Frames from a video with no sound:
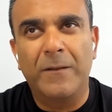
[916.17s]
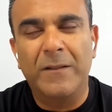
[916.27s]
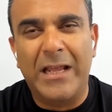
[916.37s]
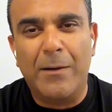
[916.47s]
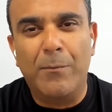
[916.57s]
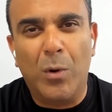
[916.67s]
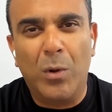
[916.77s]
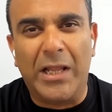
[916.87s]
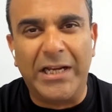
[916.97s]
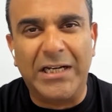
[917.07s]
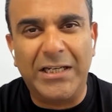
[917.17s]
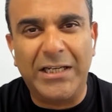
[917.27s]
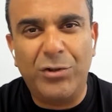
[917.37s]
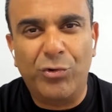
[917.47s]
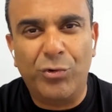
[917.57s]
they are more
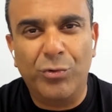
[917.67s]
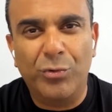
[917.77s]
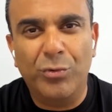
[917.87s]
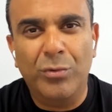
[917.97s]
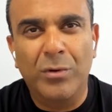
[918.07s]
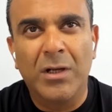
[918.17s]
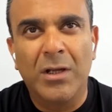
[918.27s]
likely to